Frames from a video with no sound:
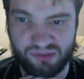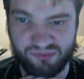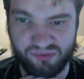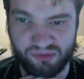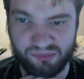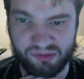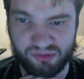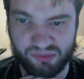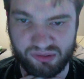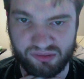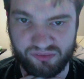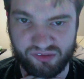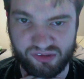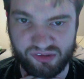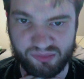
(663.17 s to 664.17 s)
Follow me on Twitter
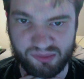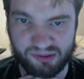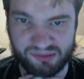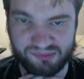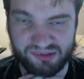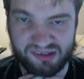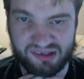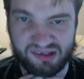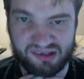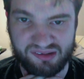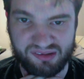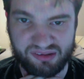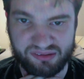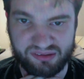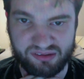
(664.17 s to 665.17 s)
and Facebook.
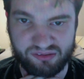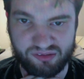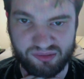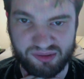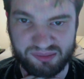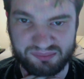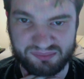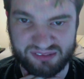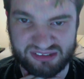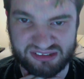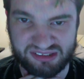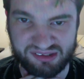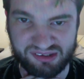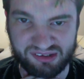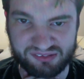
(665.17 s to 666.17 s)
Death Knight of an Eye,
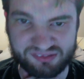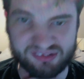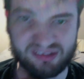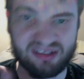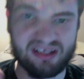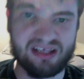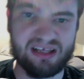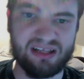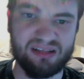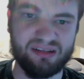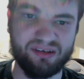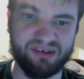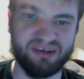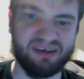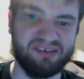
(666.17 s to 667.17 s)
signing off.
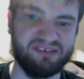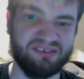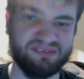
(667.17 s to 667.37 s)
Later, guys.